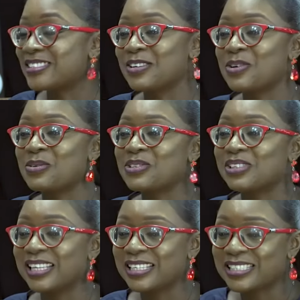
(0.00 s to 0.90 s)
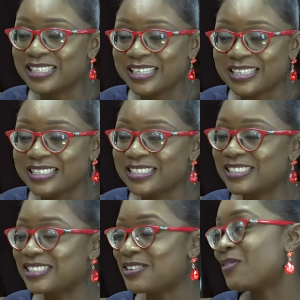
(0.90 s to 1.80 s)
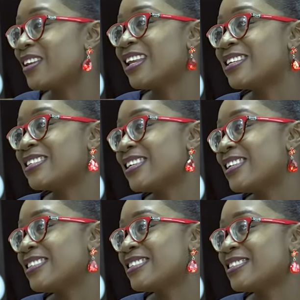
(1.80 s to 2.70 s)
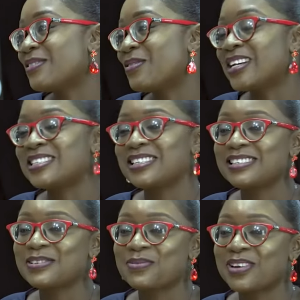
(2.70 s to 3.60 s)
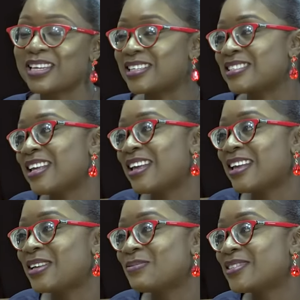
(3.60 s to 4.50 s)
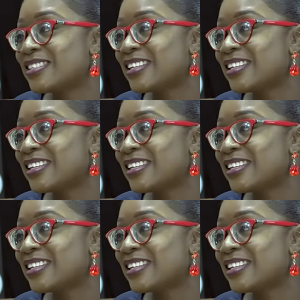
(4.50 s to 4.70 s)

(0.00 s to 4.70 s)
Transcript: I started going to lessons, writing different exams.